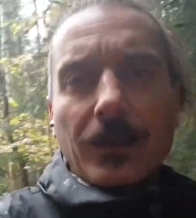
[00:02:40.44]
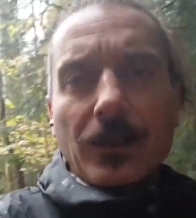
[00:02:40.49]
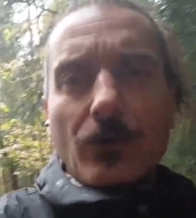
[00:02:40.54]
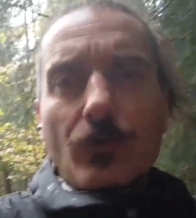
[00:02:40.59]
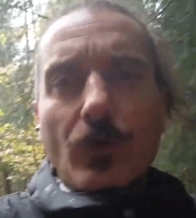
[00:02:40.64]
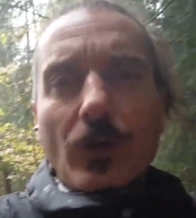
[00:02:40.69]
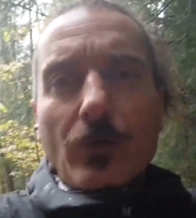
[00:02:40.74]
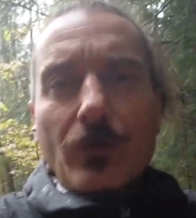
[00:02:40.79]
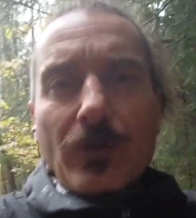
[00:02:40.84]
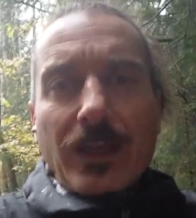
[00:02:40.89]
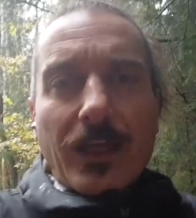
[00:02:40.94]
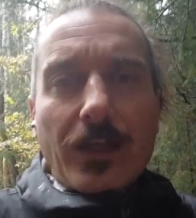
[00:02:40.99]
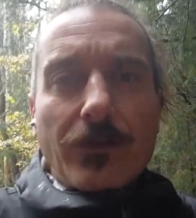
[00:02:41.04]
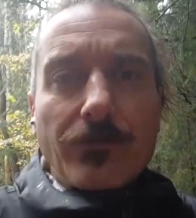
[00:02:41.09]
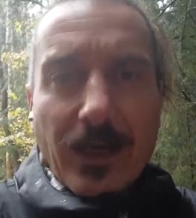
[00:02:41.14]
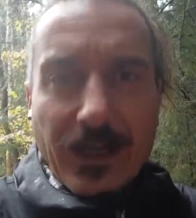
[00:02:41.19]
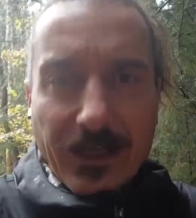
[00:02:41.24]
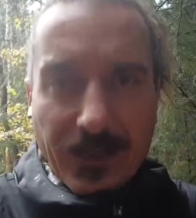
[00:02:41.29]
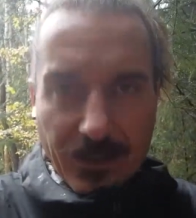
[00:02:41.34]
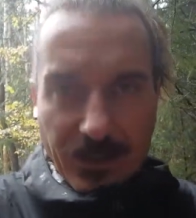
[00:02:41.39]
When we can
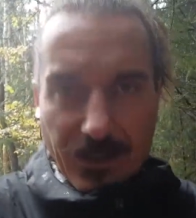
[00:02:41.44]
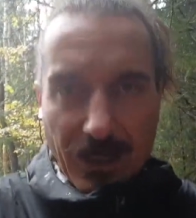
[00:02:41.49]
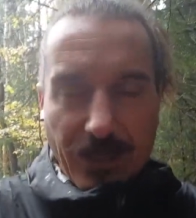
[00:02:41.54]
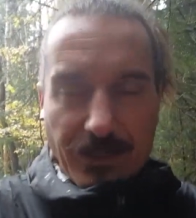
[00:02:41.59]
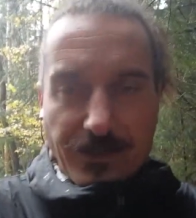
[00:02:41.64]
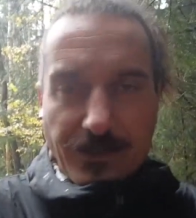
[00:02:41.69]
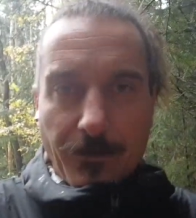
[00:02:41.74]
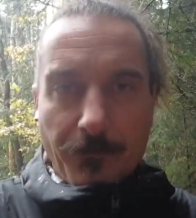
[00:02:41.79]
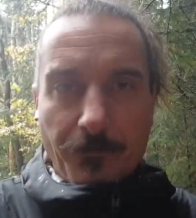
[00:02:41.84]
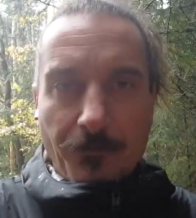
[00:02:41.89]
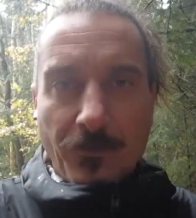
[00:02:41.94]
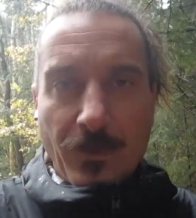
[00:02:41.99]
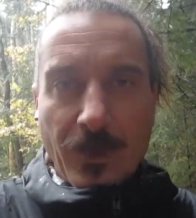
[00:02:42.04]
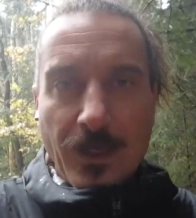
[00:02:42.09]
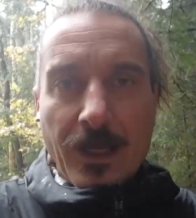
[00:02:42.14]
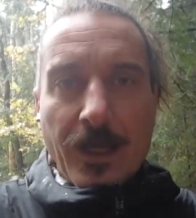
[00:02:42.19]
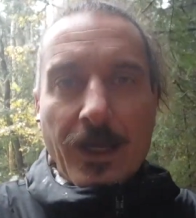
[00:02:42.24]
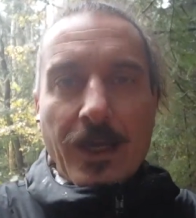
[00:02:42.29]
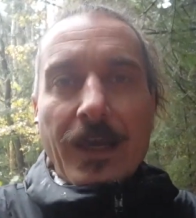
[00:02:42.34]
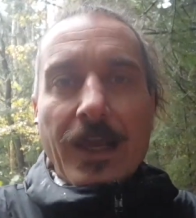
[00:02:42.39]
recognize
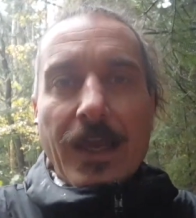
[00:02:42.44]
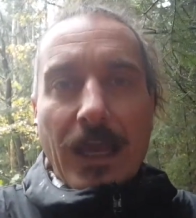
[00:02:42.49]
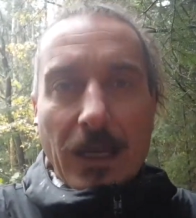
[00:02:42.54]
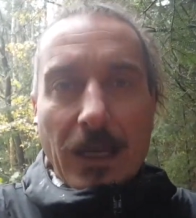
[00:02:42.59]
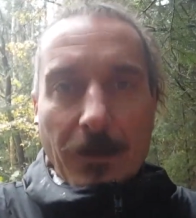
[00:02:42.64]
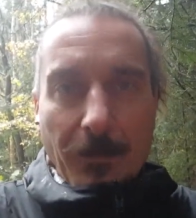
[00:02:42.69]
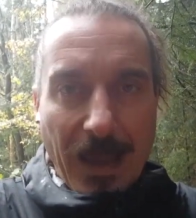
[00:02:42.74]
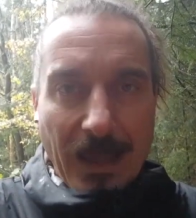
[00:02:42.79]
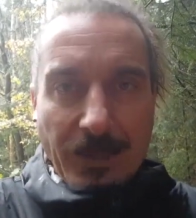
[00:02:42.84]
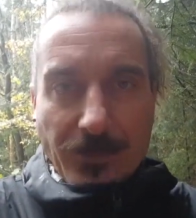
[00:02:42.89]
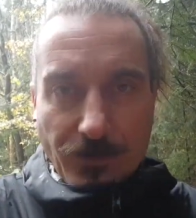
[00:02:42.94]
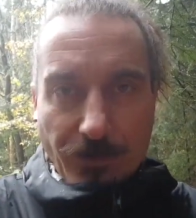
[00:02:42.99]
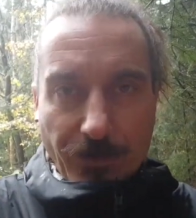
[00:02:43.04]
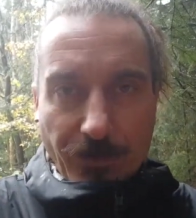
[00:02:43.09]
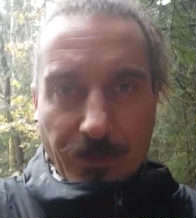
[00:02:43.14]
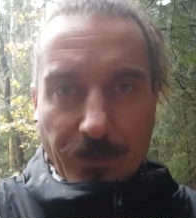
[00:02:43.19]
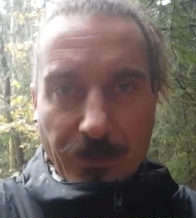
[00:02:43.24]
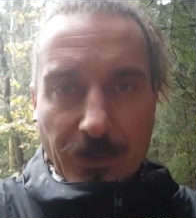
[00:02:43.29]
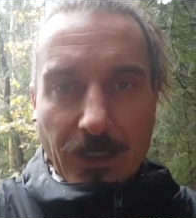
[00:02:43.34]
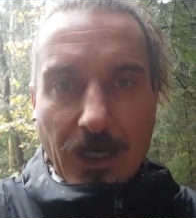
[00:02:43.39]
and master
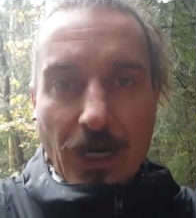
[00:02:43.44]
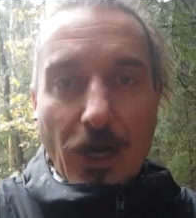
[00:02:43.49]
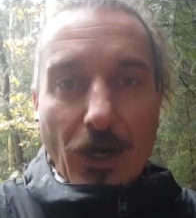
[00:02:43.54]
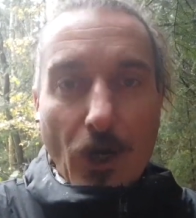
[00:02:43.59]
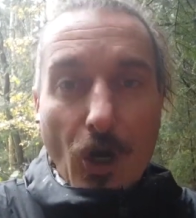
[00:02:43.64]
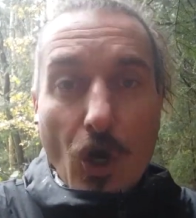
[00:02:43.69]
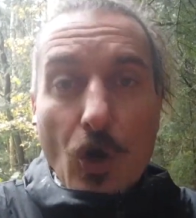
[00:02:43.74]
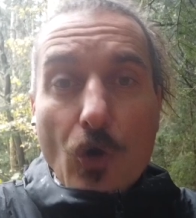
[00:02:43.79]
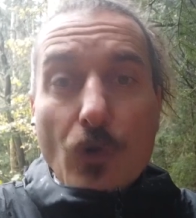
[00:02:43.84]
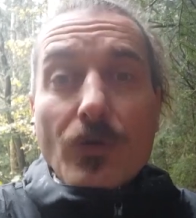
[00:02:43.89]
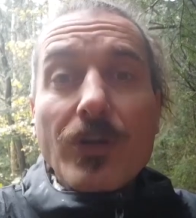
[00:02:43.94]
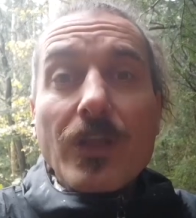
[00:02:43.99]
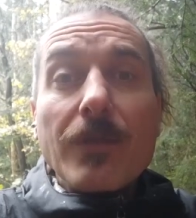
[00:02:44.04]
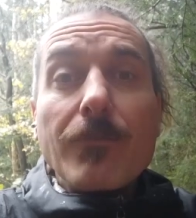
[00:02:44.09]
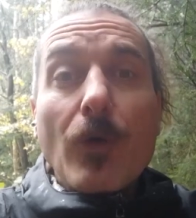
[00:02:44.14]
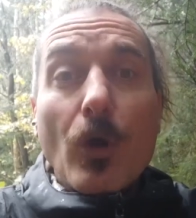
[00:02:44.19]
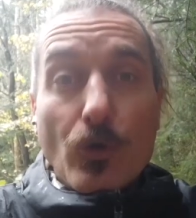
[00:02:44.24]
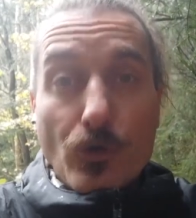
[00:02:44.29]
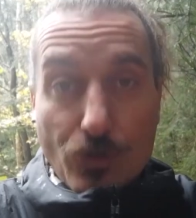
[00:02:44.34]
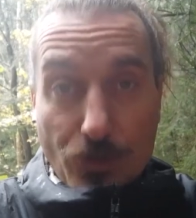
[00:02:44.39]
our own
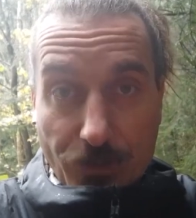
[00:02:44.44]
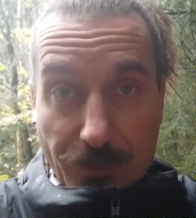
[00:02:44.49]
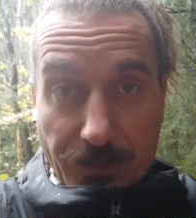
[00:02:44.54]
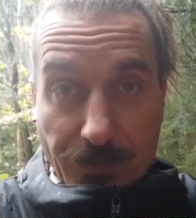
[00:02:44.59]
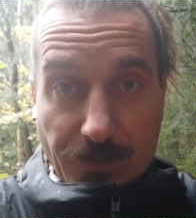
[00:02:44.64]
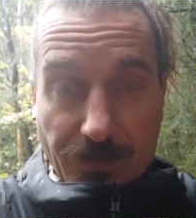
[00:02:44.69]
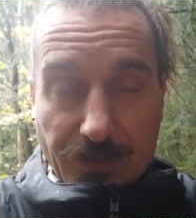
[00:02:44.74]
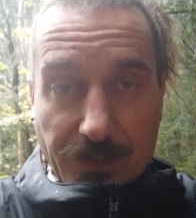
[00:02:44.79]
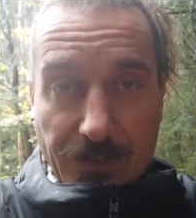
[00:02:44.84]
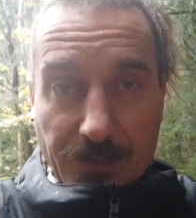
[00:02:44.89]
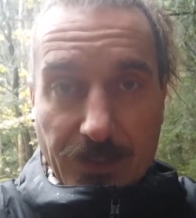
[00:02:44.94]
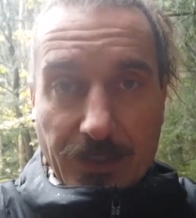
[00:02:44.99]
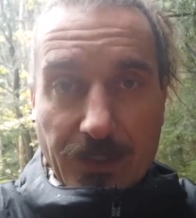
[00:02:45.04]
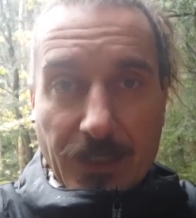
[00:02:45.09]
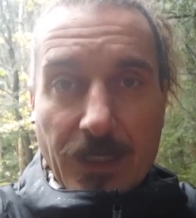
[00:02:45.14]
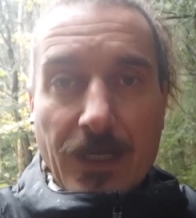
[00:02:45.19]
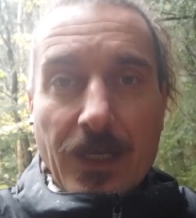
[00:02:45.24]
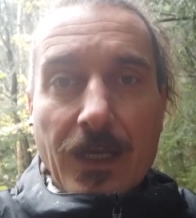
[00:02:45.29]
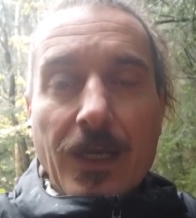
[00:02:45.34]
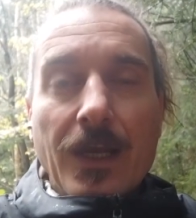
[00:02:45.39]
emotions,
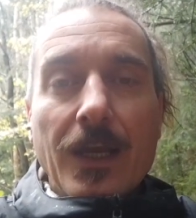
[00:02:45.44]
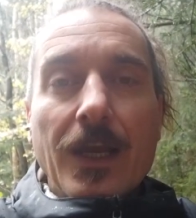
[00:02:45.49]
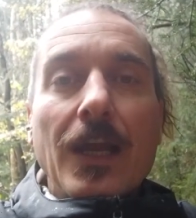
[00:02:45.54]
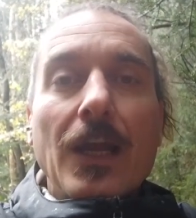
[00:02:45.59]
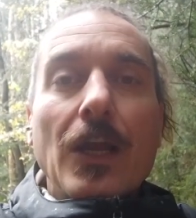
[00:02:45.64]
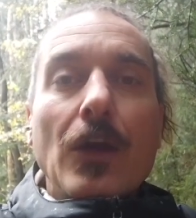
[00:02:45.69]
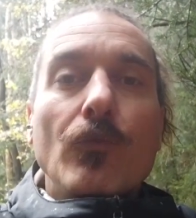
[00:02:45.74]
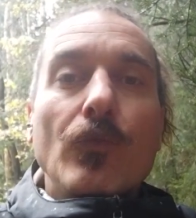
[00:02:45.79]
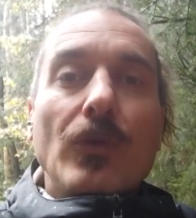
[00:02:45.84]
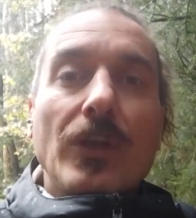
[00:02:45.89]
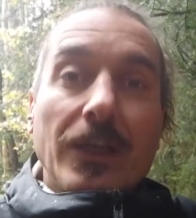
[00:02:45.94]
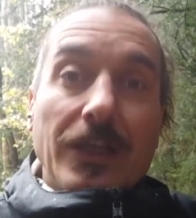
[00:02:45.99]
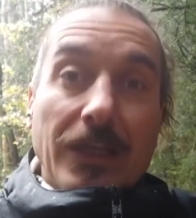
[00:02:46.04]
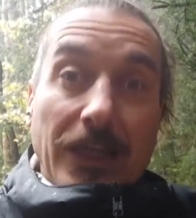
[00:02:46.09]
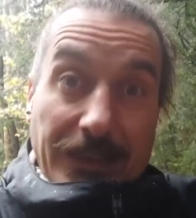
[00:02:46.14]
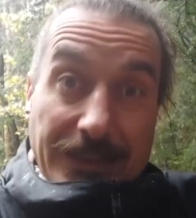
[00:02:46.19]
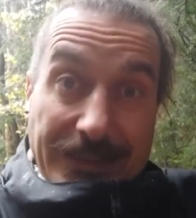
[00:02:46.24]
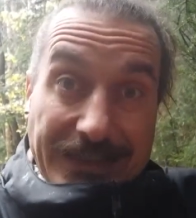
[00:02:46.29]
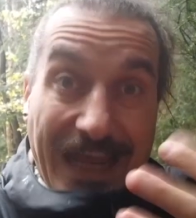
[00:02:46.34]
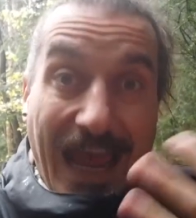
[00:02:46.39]
we can
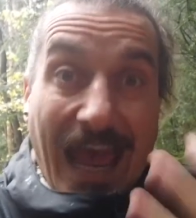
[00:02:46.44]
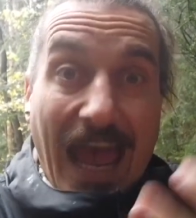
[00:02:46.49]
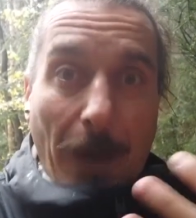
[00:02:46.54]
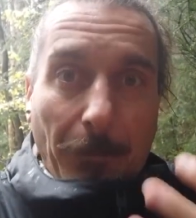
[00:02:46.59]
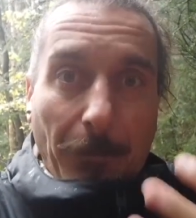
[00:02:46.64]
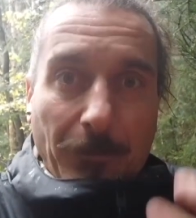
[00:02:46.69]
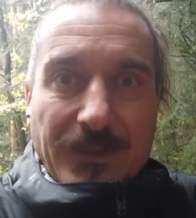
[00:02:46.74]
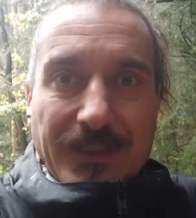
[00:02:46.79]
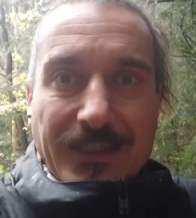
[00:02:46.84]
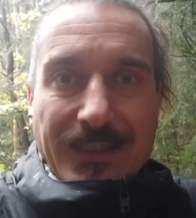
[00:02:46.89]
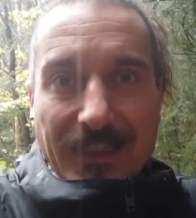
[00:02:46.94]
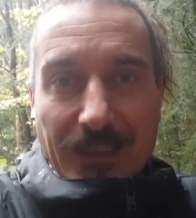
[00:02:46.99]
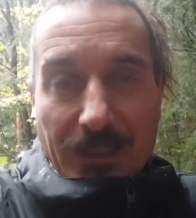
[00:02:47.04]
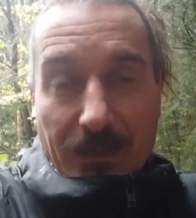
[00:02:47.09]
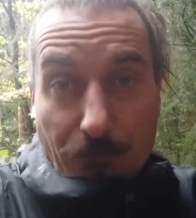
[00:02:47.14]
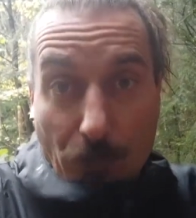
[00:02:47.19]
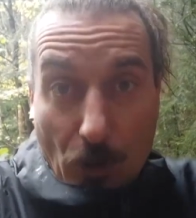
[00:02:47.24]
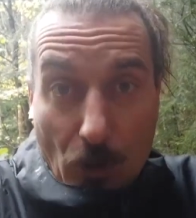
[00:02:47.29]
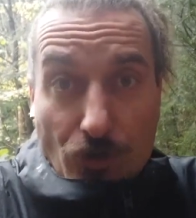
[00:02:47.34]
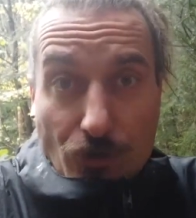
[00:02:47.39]
adapt the
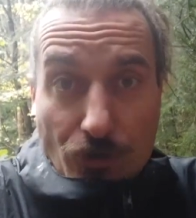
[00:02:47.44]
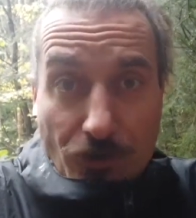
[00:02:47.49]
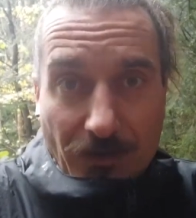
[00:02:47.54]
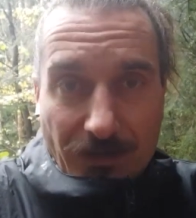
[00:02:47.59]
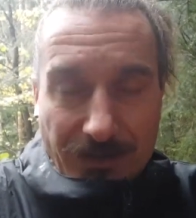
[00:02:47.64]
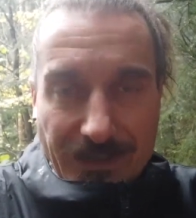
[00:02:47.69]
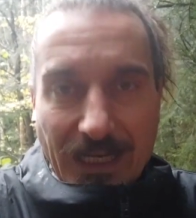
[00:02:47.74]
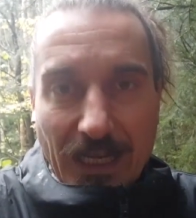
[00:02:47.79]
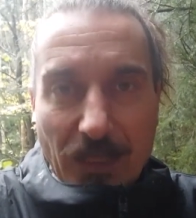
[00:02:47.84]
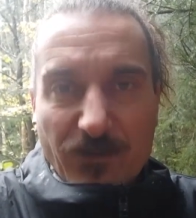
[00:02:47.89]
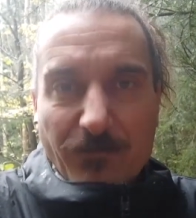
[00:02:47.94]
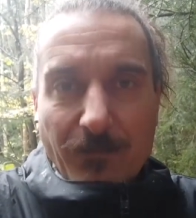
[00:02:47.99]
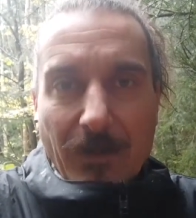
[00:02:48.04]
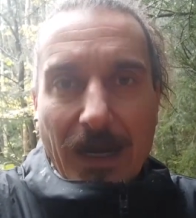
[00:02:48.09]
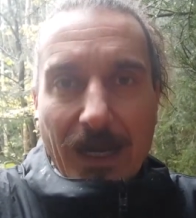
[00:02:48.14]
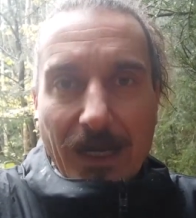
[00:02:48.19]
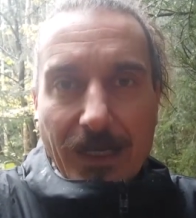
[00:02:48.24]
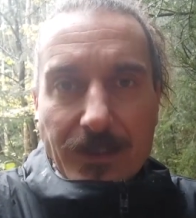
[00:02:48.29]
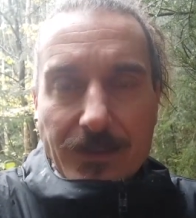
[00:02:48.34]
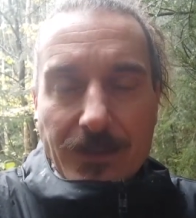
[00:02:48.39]
emotional state of
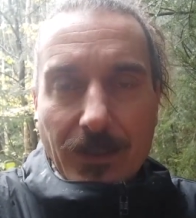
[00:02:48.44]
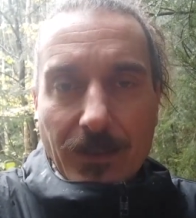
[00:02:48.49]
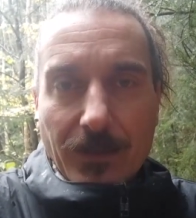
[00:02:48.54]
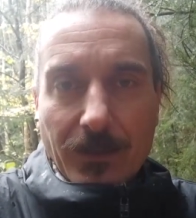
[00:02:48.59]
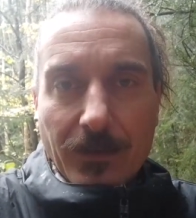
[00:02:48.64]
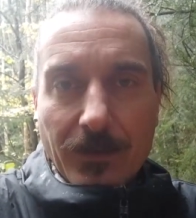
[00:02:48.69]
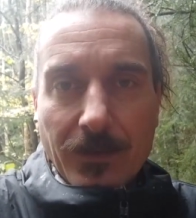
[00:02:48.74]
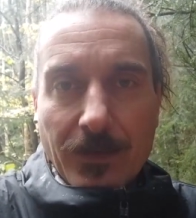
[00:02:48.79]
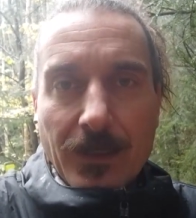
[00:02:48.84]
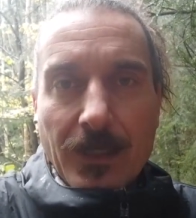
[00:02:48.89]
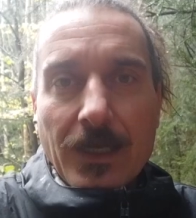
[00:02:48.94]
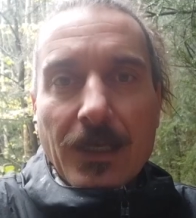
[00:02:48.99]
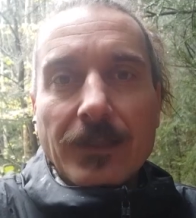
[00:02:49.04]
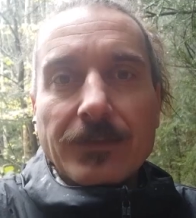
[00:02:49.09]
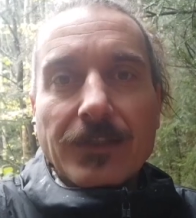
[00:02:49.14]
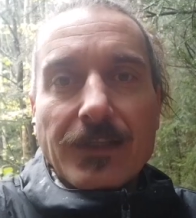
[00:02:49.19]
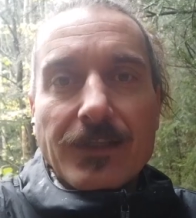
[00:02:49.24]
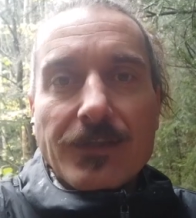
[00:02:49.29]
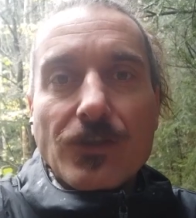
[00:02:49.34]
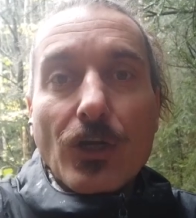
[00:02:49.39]
mind
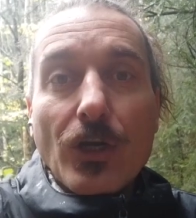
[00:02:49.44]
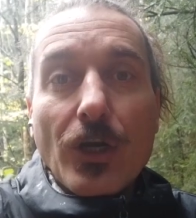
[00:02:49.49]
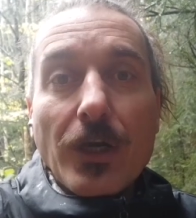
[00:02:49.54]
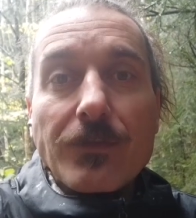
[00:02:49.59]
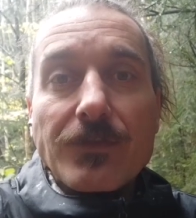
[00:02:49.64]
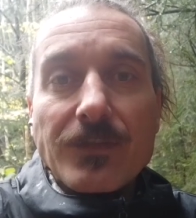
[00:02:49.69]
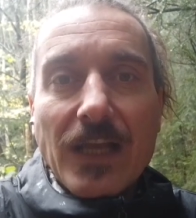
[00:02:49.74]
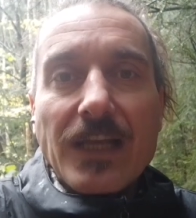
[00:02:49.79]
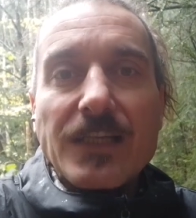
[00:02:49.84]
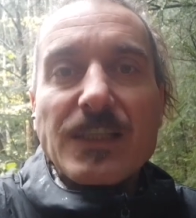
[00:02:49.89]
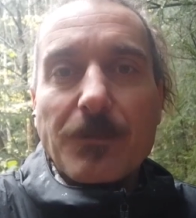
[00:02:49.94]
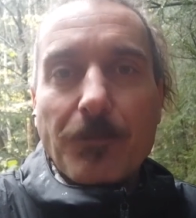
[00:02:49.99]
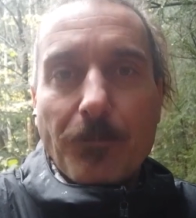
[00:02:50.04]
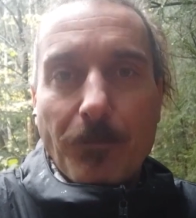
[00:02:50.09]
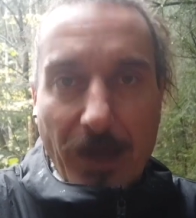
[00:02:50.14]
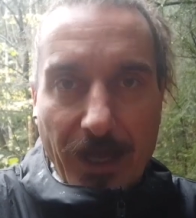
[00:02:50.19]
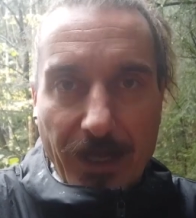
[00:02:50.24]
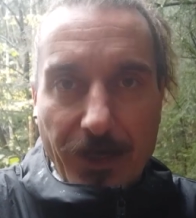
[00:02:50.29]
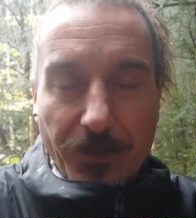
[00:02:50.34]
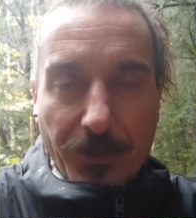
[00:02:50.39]
that serves us
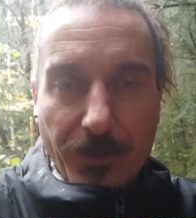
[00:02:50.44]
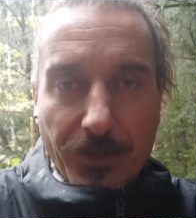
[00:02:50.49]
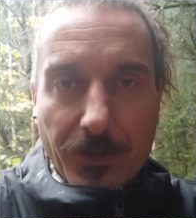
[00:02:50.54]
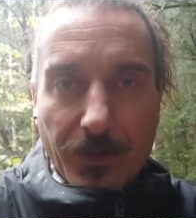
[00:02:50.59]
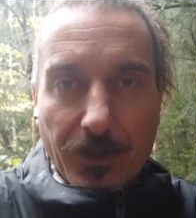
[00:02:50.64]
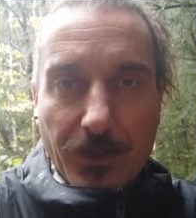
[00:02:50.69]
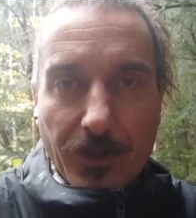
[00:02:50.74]
better.